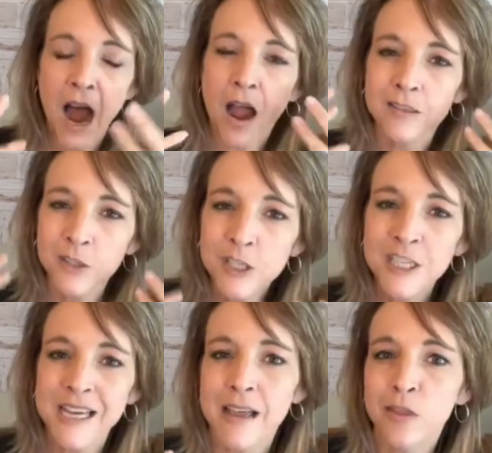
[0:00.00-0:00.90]

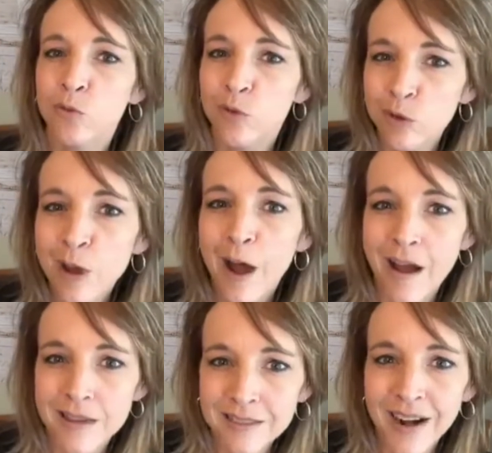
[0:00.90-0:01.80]
understand the root
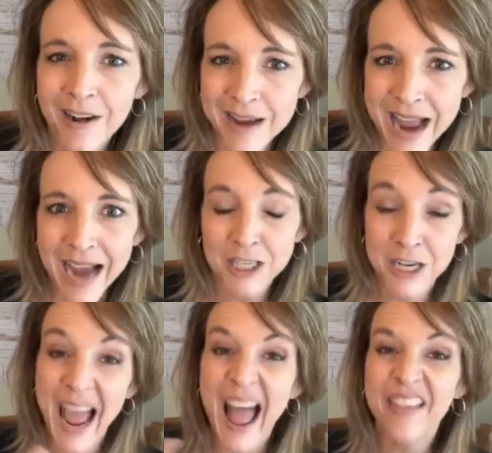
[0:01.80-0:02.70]
cause of our
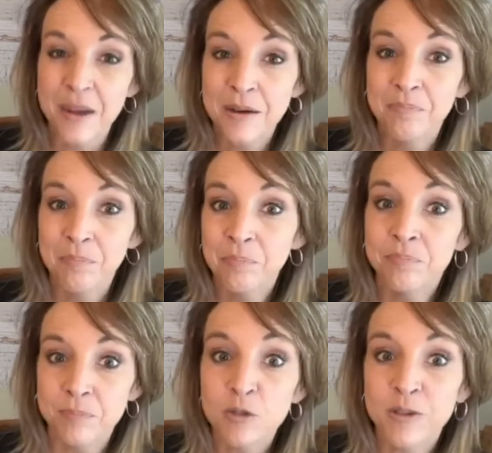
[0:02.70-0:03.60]
reaction, and then
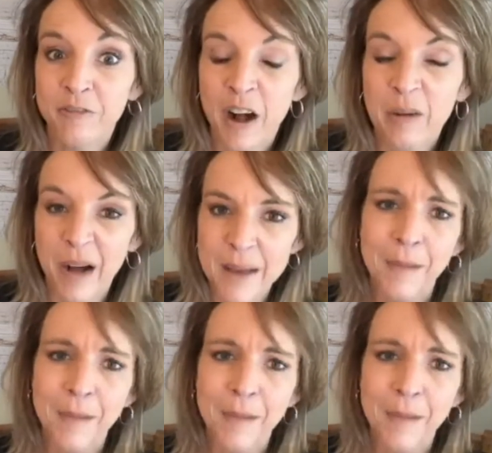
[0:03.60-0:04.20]
do different, right?